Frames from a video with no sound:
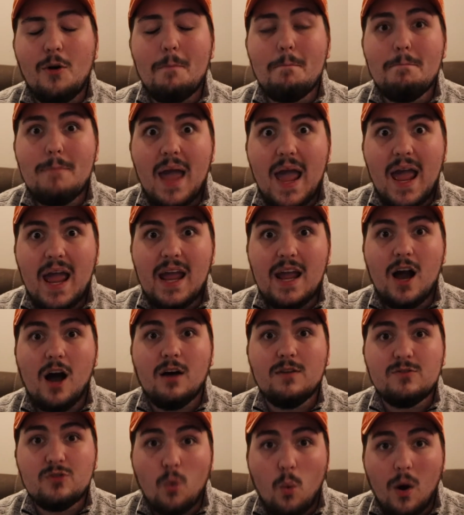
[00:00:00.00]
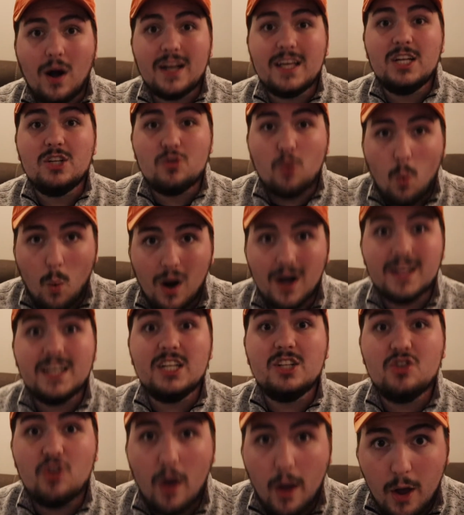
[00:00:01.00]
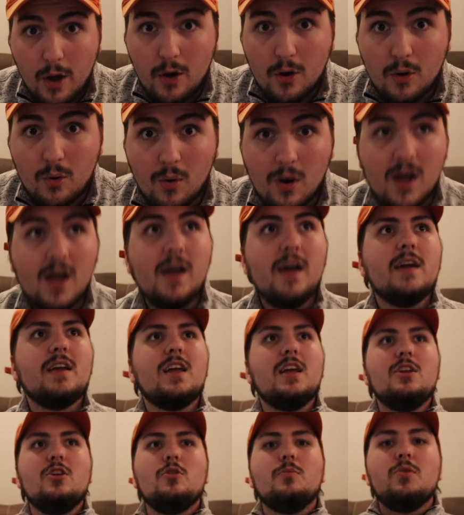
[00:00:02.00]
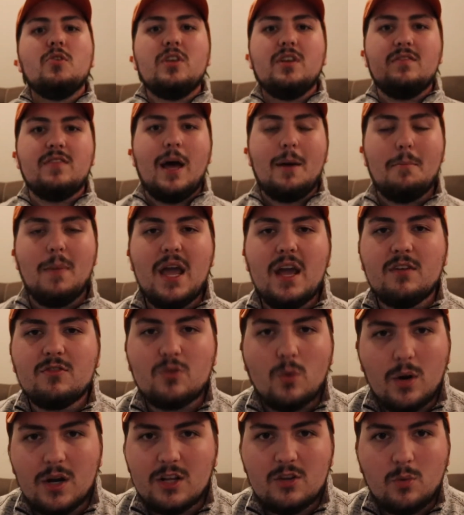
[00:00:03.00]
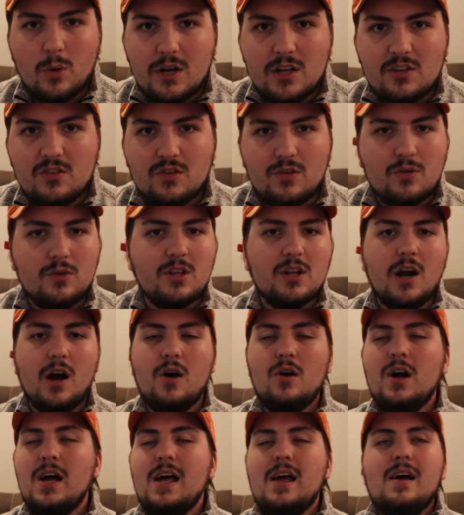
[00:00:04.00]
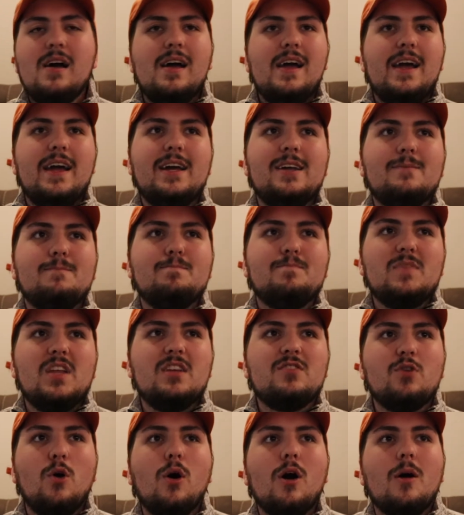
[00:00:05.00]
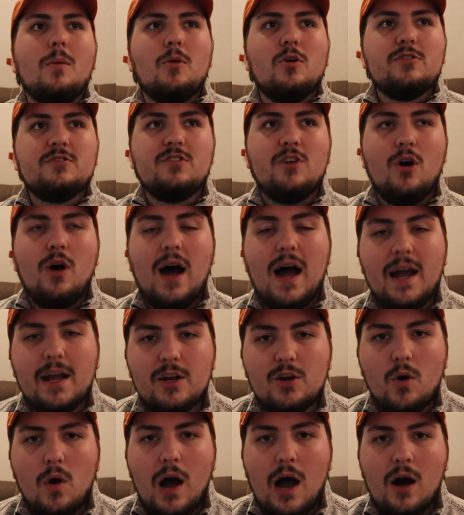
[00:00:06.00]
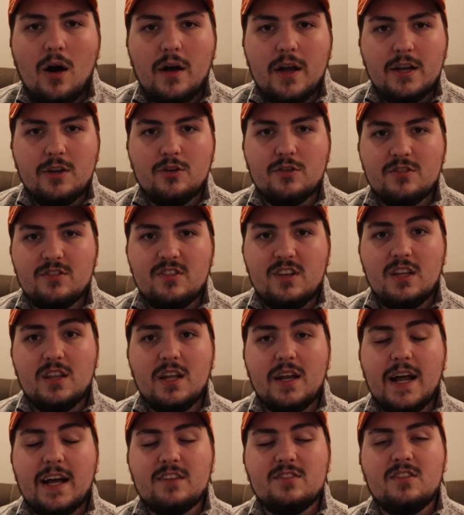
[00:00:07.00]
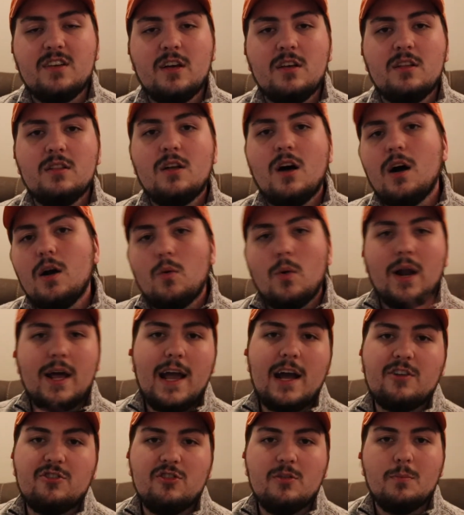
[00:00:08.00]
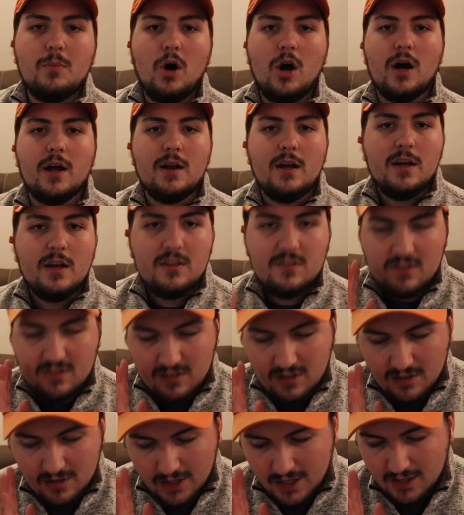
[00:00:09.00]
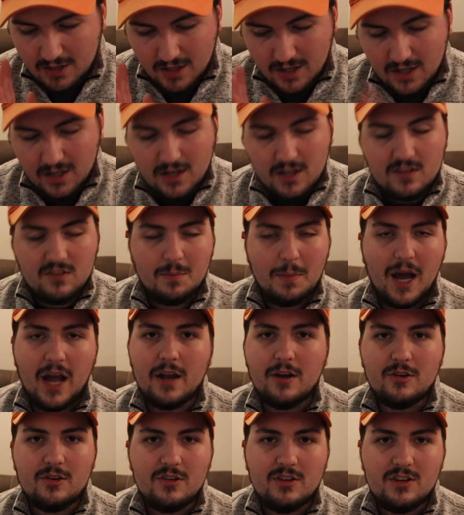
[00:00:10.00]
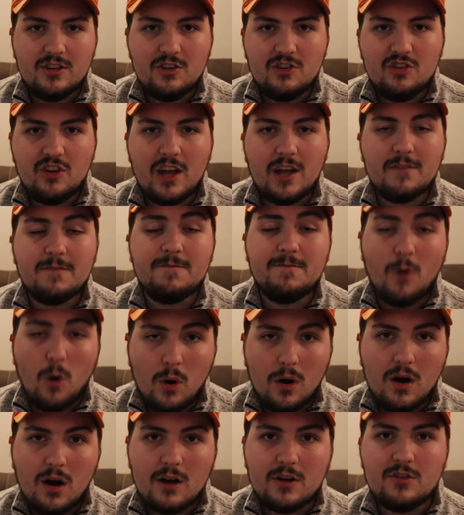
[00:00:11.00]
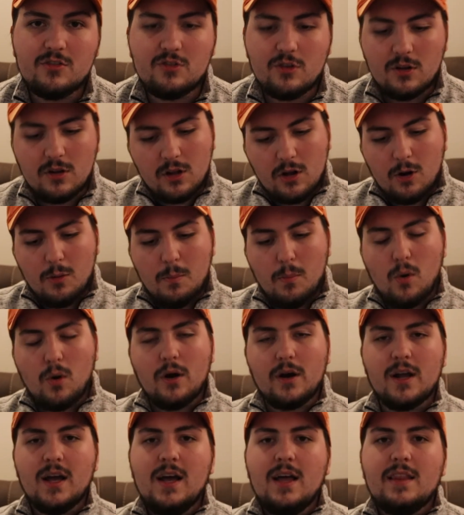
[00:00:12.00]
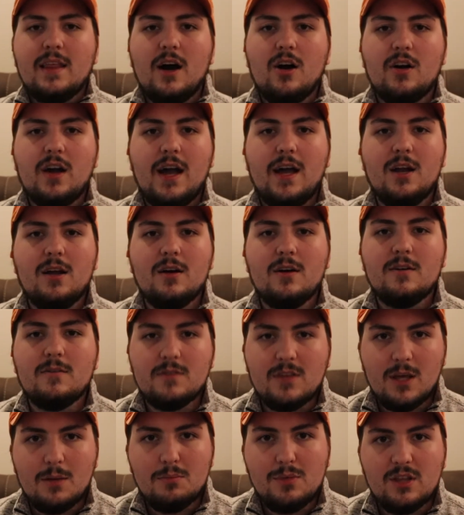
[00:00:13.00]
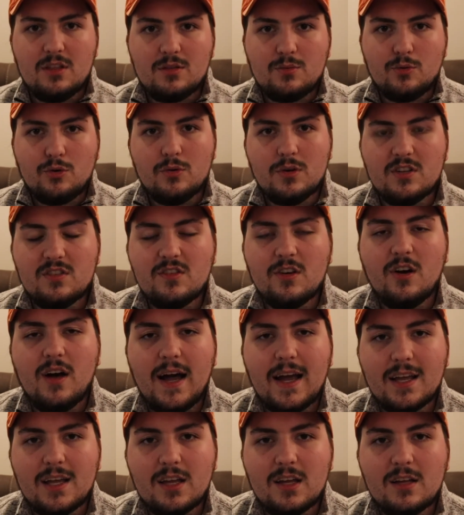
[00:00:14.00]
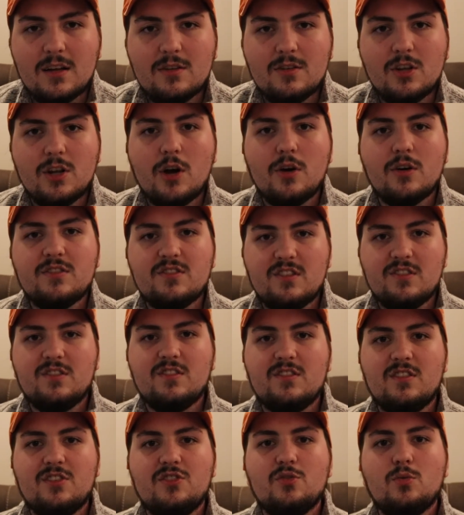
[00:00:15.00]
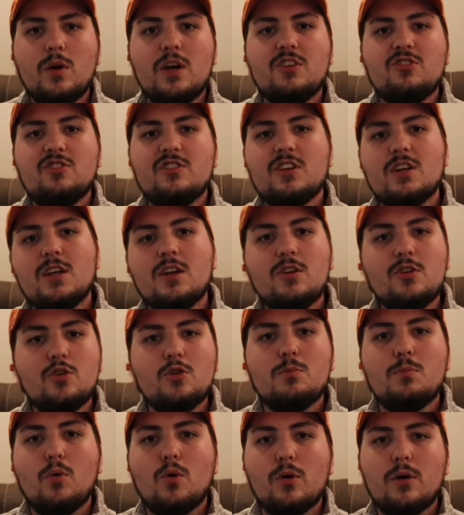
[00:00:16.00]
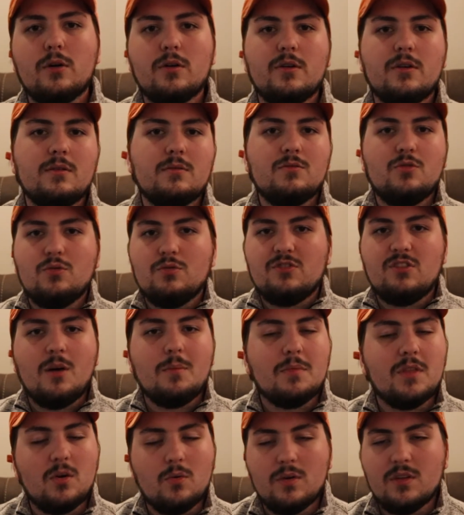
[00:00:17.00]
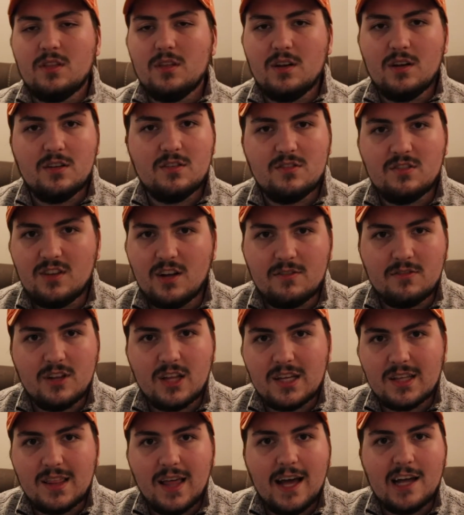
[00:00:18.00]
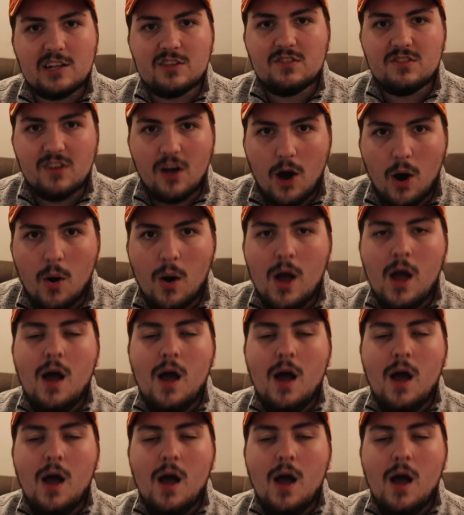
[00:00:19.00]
May of 2022. Can you believe that? May of 2022, you know? It's horrible. So I had to go out, and you'll see in the next gig log what I actually bought. Hint, hint, it's a Pioneer DDJ 400, so a little board. That'll kind of get me through until I can, you know, assess the situation, get a new board, or do something with it and stuff like that. So